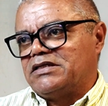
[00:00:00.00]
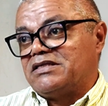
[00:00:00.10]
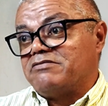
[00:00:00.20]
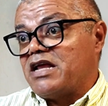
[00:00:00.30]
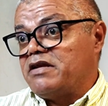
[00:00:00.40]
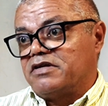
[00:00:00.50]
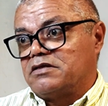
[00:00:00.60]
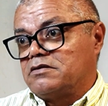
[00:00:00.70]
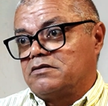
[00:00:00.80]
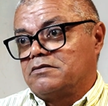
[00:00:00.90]
is irrelevant,
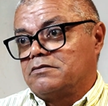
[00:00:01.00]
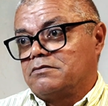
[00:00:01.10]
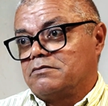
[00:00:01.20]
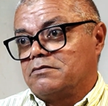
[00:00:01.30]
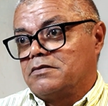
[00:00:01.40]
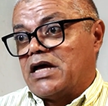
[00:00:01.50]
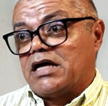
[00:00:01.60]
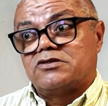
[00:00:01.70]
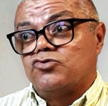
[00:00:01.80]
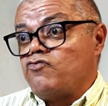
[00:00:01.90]

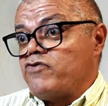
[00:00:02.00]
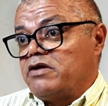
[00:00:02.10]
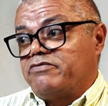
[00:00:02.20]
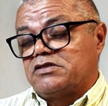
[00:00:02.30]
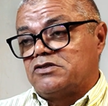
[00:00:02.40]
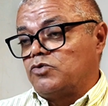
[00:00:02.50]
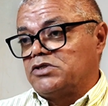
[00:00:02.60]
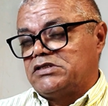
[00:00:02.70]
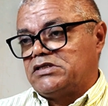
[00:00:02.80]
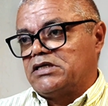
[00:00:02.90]
has no relevance to
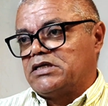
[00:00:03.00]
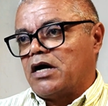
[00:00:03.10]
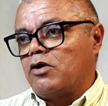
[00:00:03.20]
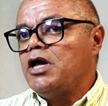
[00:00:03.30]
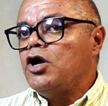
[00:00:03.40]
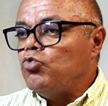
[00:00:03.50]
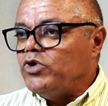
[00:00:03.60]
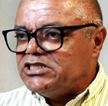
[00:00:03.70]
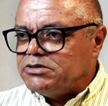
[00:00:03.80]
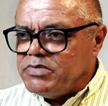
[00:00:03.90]
what is here now,
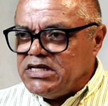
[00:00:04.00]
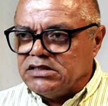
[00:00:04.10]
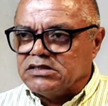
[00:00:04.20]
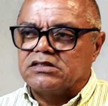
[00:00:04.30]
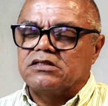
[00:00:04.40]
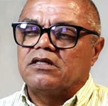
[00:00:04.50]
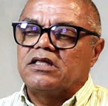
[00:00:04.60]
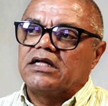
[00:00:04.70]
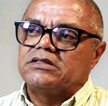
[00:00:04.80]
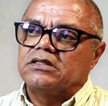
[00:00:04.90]
which means
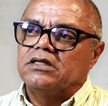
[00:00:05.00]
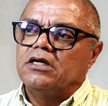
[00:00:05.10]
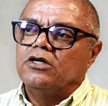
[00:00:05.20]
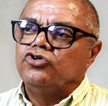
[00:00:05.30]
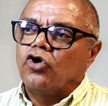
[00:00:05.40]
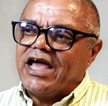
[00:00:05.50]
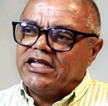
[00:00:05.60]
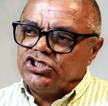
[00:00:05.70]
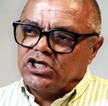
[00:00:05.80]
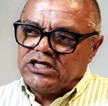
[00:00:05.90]
that your
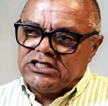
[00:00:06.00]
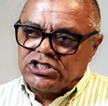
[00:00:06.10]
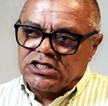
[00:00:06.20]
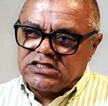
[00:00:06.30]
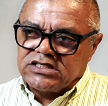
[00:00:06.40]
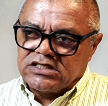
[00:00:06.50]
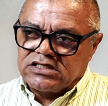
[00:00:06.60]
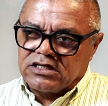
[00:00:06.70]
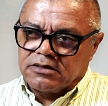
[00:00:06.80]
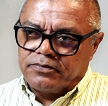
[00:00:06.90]
educational
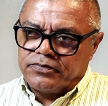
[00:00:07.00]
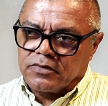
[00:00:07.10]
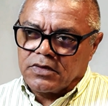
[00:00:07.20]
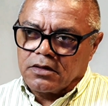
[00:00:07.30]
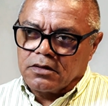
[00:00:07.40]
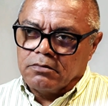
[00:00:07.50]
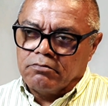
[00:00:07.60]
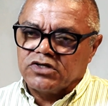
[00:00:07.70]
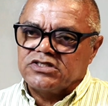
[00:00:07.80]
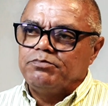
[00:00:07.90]
system
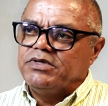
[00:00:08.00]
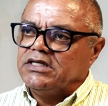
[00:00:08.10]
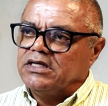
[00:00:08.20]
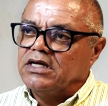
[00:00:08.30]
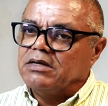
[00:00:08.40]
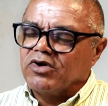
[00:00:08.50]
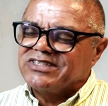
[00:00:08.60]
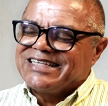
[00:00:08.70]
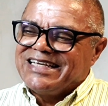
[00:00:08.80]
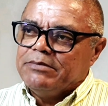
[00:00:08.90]
must
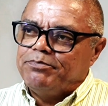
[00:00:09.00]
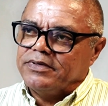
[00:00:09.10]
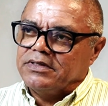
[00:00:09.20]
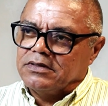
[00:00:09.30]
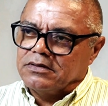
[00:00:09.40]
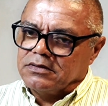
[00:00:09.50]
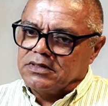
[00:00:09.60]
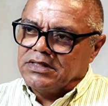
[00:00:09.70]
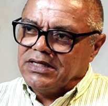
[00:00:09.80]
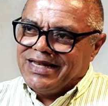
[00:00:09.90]
keep
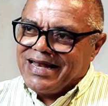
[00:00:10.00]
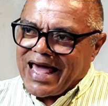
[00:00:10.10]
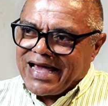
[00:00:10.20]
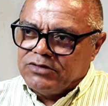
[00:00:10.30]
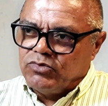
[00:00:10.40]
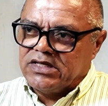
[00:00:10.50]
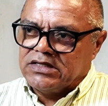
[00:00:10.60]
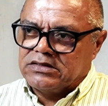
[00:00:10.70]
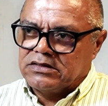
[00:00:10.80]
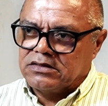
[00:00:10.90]
in line with
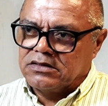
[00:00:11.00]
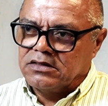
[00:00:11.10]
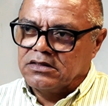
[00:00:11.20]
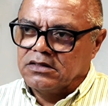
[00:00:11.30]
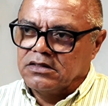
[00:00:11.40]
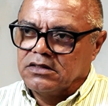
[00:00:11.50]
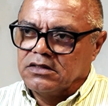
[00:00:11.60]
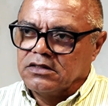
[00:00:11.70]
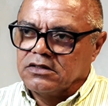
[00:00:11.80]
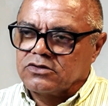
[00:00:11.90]
it.
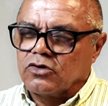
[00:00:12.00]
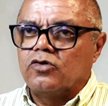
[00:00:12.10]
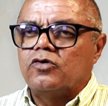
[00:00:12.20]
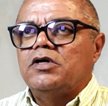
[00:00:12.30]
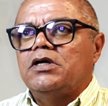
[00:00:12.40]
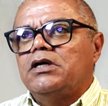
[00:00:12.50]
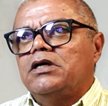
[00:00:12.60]
So,